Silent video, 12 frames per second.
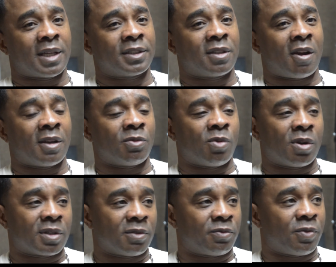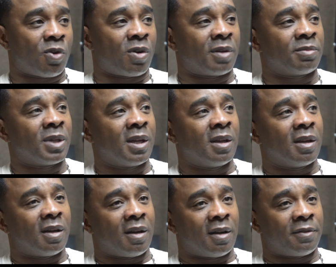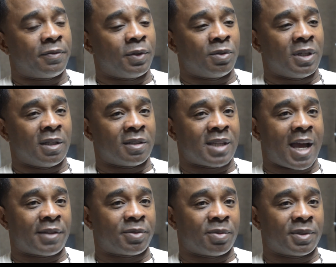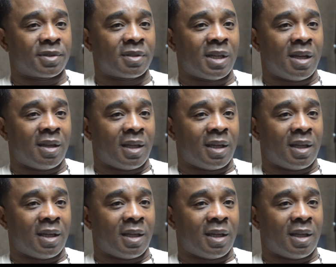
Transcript: I started working for him a few years afterwards,